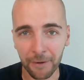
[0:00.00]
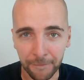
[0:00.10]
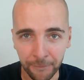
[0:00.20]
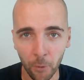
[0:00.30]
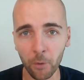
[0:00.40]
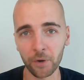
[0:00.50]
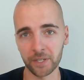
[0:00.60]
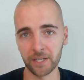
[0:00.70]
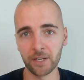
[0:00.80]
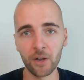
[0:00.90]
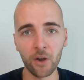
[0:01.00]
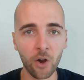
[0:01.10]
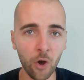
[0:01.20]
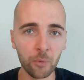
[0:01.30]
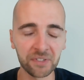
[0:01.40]
afford
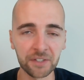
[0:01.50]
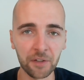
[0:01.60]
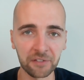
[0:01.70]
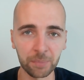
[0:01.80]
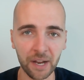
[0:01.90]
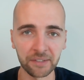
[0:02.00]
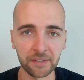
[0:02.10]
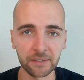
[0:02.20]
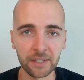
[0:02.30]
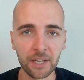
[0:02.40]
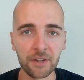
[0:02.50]
homes at those prices.